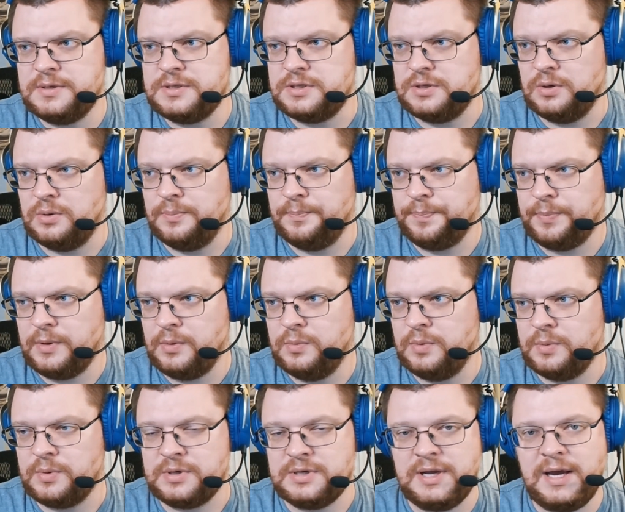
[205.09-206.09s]
So
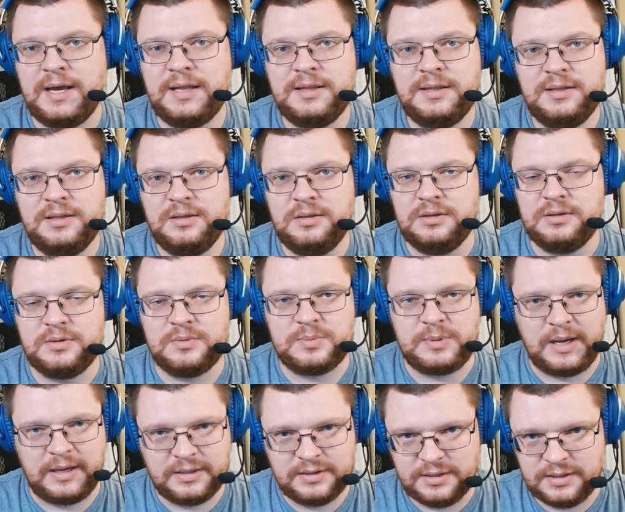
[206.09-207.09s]
we were not
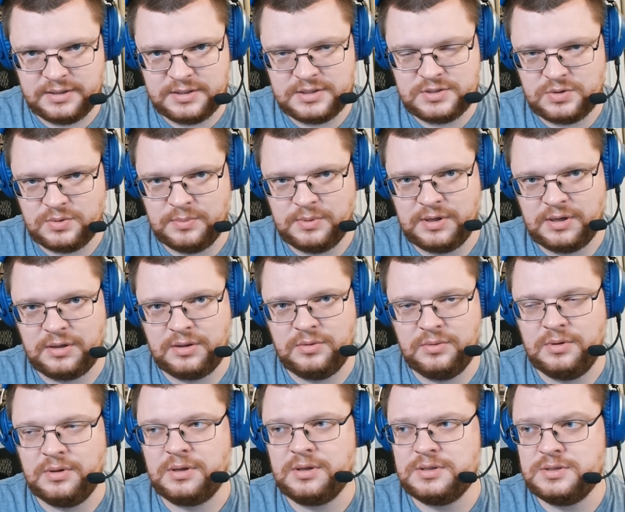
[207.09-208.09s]
directly distributing
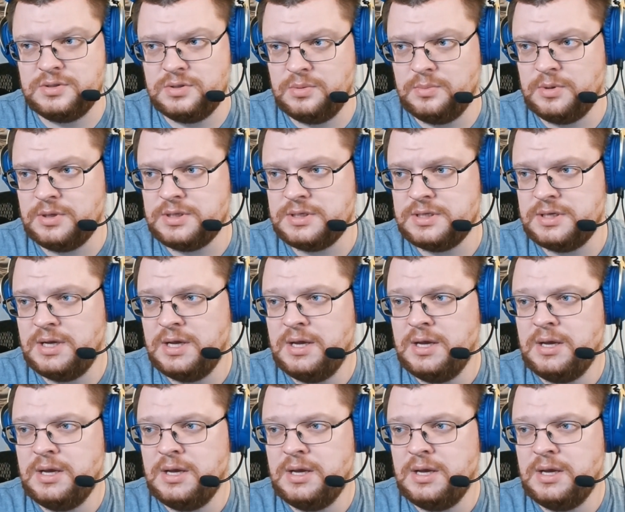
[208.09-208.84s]
to the consumers,